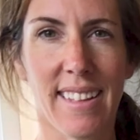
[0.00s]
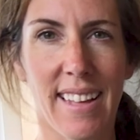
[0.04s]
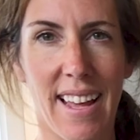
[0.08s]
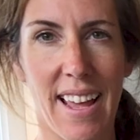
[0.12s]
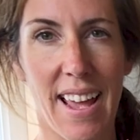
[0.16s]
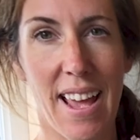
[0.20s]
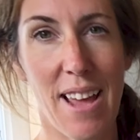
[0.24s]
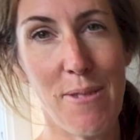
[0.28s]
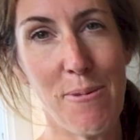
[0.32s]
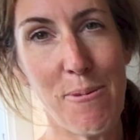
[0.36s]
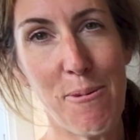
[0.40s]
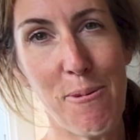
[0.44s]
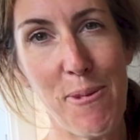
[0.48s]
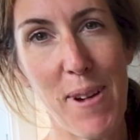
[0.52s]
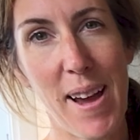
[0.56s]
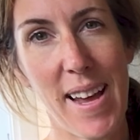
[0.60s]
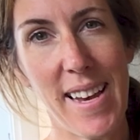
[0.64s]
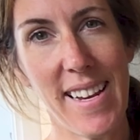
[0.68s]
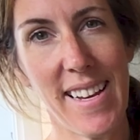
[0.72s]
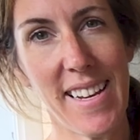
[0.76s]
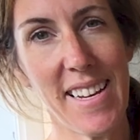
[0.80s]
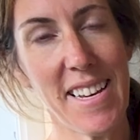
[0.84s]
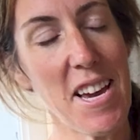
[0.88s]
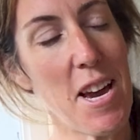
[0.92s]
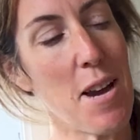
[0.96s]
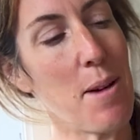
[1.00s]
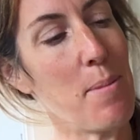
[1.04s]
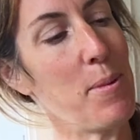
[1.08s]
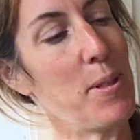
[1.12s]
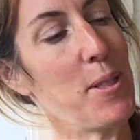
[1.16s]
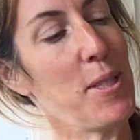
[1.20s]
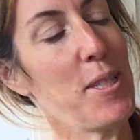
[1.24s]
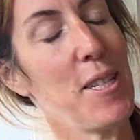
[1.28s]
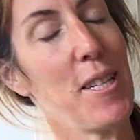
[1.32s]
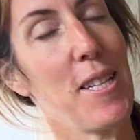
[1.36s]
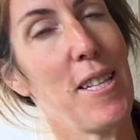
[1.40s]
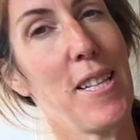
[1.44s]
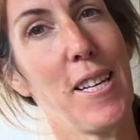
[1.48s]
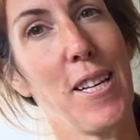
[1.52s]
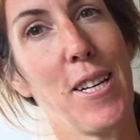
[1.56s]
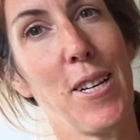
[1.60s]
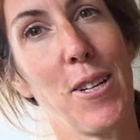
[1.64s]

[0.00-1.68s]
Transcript: And when it comes to the